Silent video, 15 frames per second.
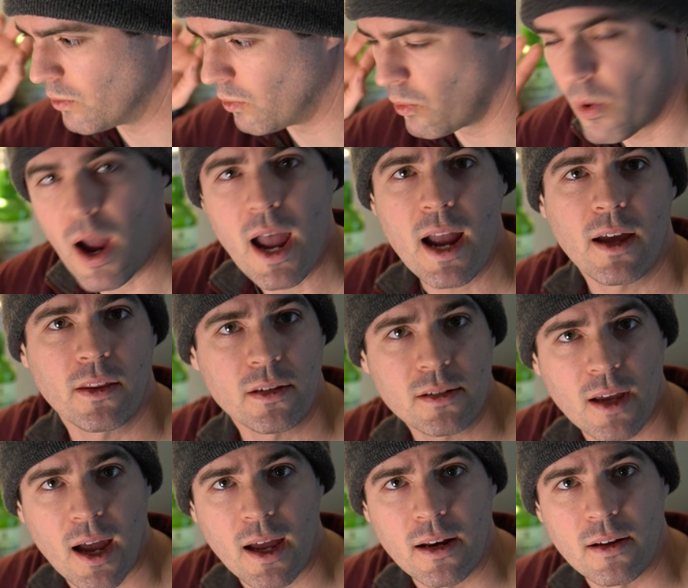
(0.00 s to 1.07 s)
way on the
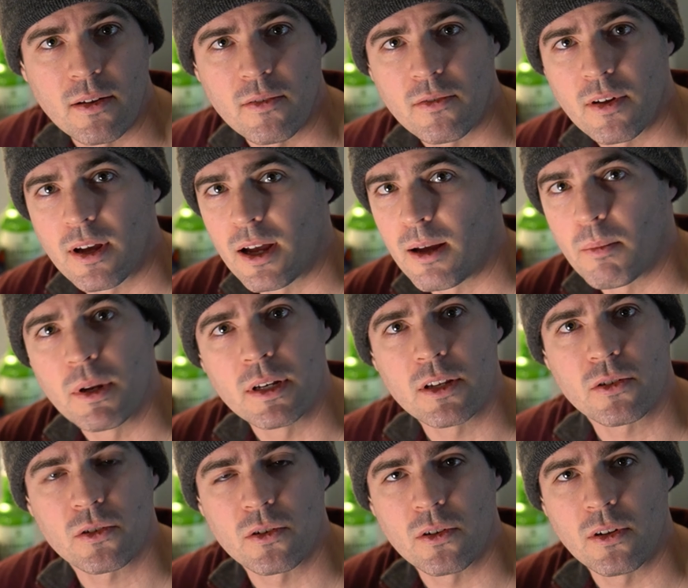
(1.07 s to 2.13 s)
side of
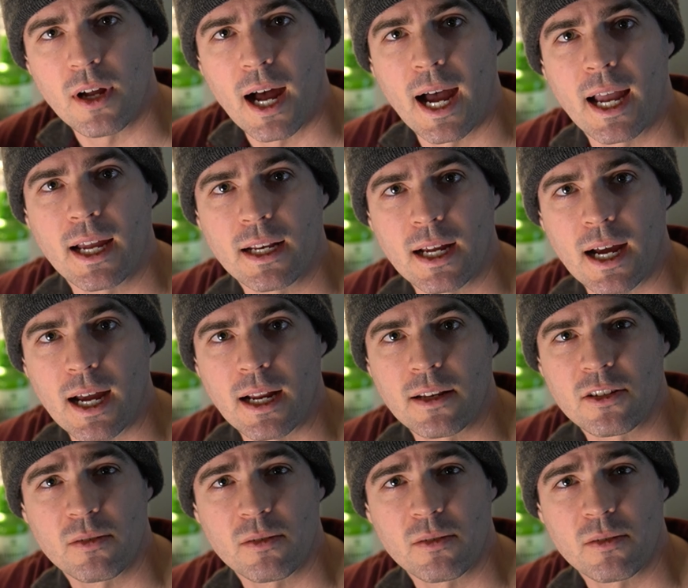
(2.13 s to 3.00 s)
medicinal iodine.